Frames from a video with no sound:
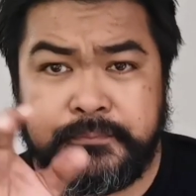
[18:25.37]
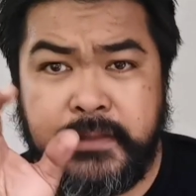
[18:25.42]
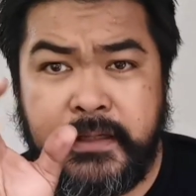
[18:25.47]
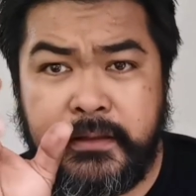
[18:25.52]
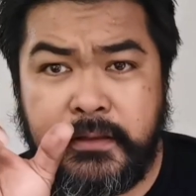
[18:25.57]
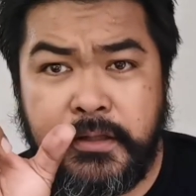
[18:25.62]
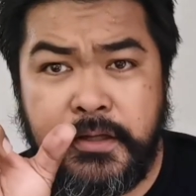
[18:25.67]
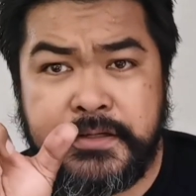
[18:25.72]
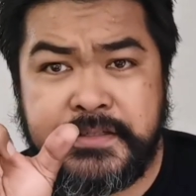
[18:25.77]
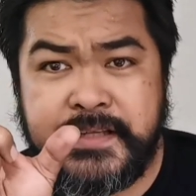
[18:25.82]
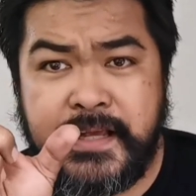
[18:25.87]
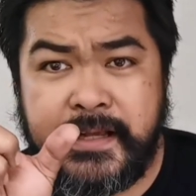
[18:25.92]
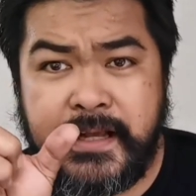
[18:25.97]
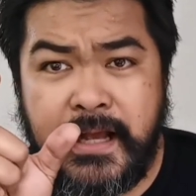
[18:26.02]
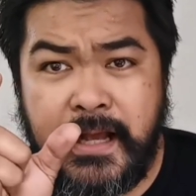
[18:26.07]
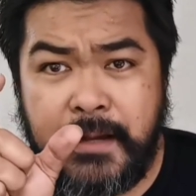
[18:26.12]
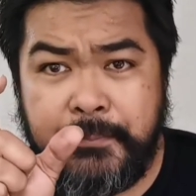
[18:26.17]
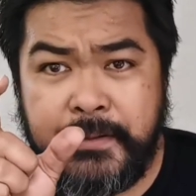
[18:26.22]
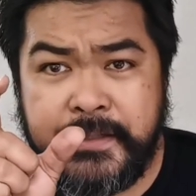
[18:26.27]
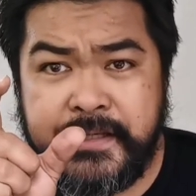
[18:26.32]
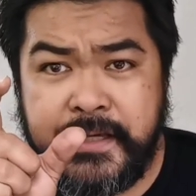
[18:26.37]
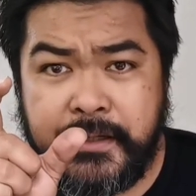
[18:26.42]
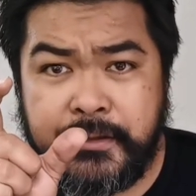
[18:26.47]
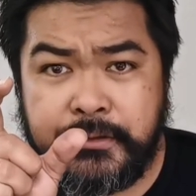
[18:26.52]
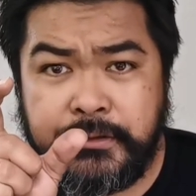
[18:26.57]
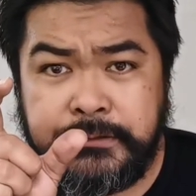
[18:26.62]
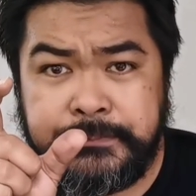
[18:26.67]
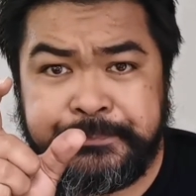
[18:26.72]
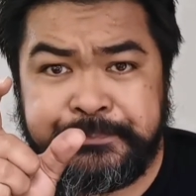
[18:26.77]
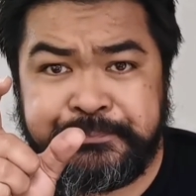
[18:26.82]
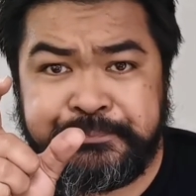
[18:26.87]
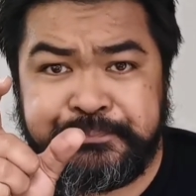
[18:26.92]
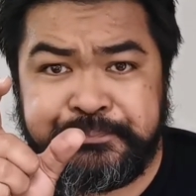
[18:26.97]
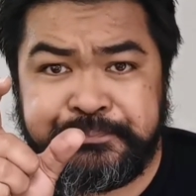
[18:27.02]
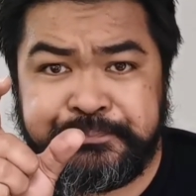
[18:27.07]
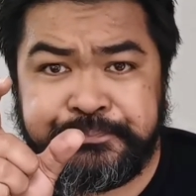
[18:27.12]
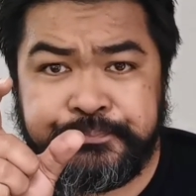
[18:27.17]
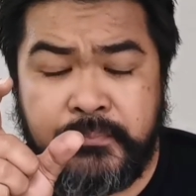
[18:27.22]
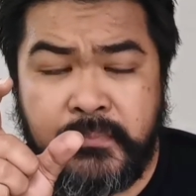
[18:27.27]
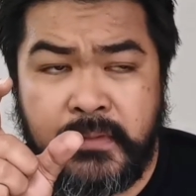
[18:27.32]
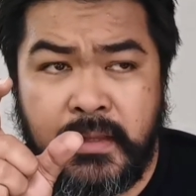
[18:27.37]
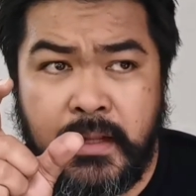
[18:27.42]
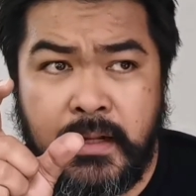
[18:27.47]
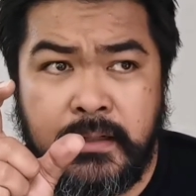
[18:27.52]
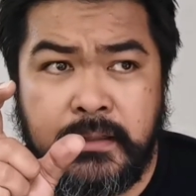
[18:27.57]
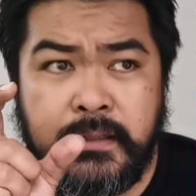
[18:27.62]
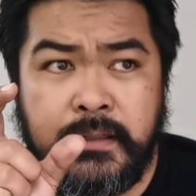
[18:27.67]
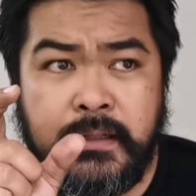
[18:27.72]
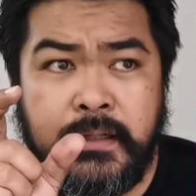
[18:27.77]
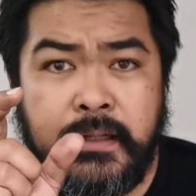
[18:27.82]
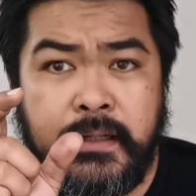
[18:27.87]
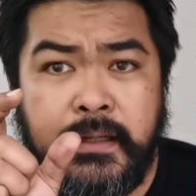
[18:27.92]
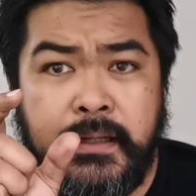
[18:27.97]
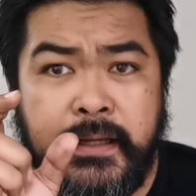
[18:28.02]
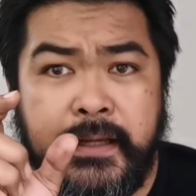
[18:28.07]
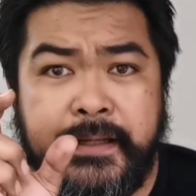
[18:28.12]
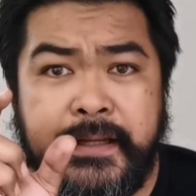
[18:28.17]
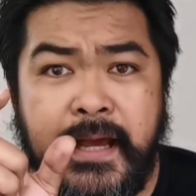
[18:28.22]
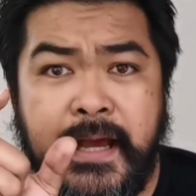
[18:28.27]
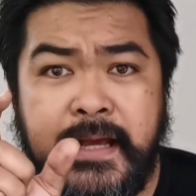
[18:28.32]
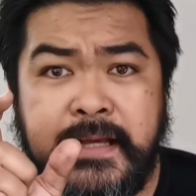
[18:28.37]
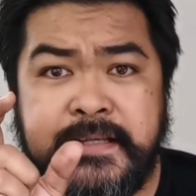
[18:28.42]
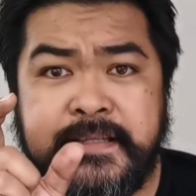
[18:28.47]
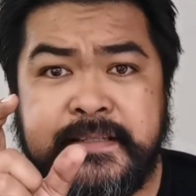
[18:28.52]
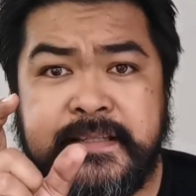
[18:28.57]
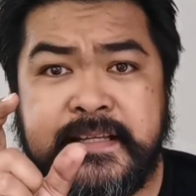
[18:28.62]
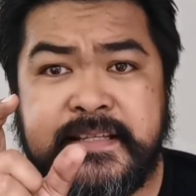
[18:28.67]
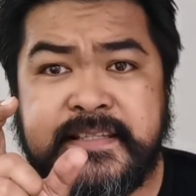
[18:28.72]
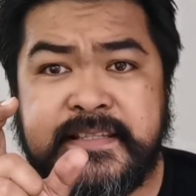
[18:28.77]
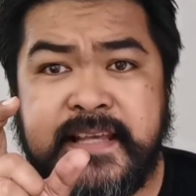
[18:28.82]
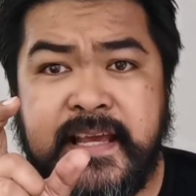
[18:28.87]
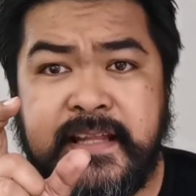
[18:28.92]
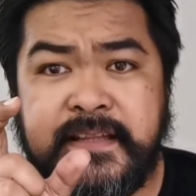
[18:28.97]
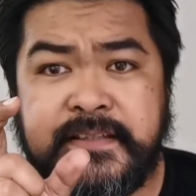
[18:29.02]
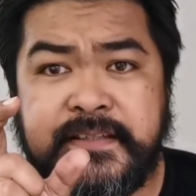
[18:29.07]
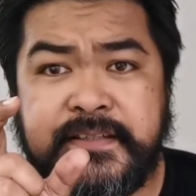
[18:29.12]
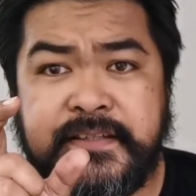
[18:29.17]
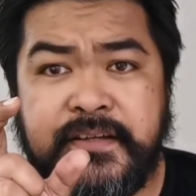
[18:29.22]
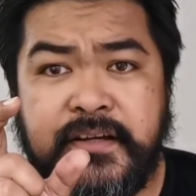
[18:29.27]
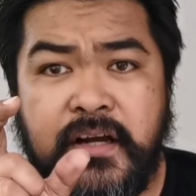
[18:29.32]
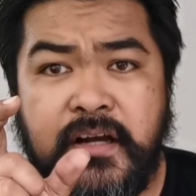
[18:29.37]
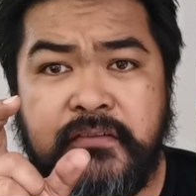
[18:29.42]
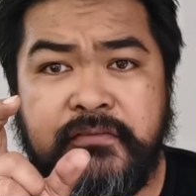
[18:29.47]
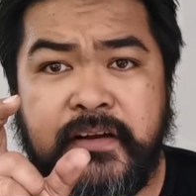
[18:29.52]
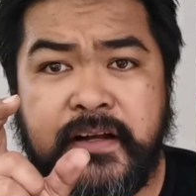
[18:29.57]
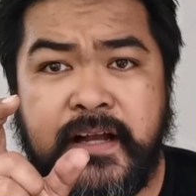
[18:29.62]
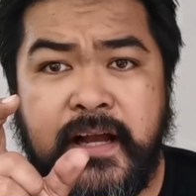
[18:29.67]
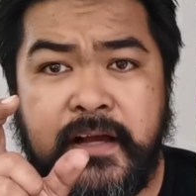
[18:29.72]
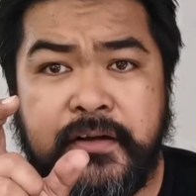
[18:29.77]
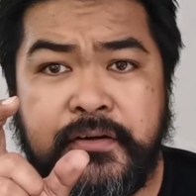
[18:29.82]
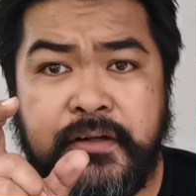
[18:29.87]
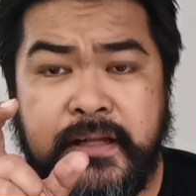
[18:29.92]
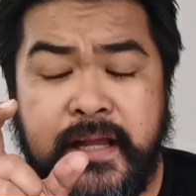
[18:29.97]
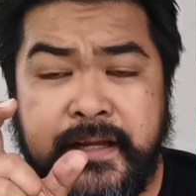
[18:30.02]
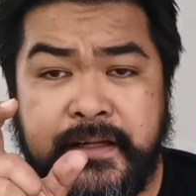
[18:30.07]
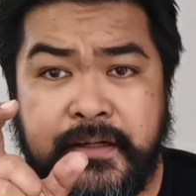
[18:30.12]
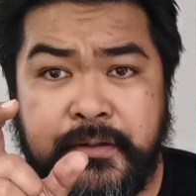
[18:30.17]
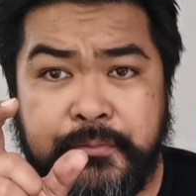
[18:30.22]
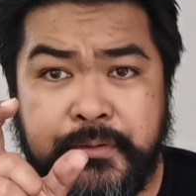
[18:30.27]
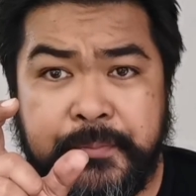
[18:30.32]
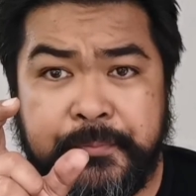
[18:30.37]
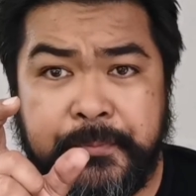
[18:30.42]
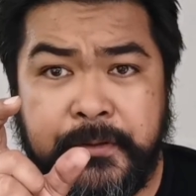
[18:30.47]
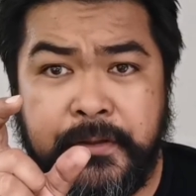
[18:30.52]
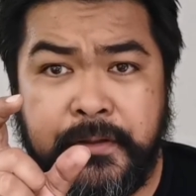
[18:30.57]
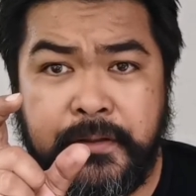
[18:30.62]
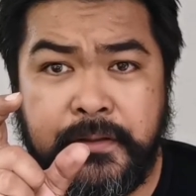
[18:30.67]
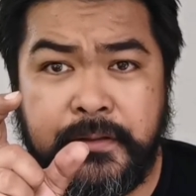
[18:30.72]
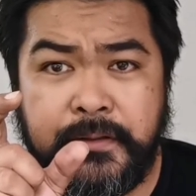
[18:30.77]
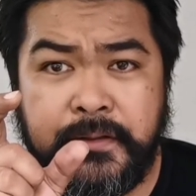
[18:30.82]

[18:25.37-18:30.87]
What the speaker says: It looks like a habanero. It has the scent of a Carolina Reaper.